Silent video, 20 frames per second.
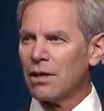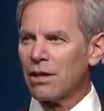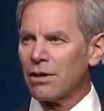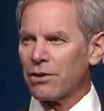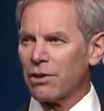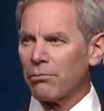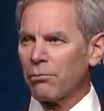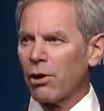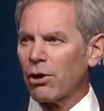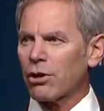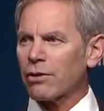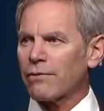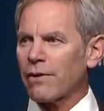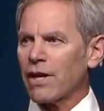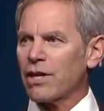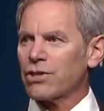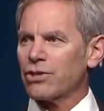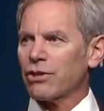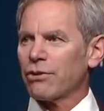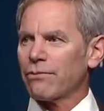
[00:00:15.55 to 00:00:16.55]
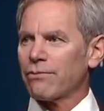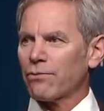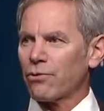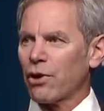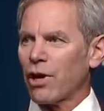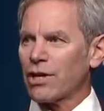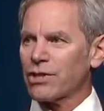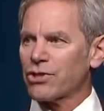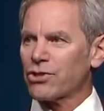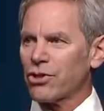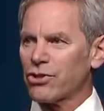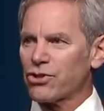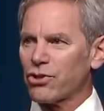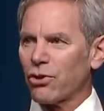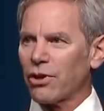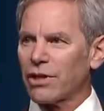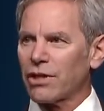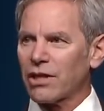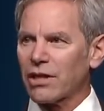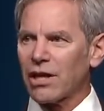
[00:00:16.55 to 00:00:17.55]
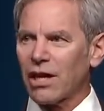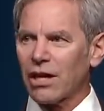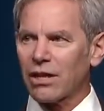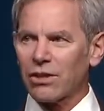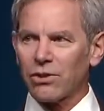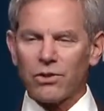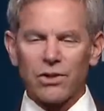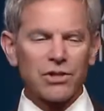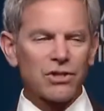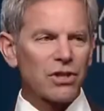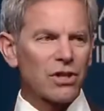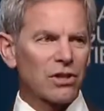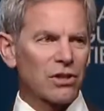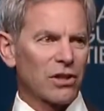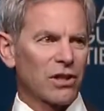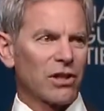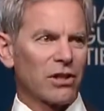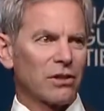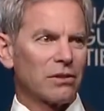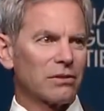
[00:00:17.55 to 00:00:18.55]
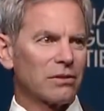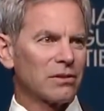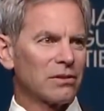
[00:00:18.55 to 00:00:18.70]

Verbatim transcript: The motivation for us to join together is clear.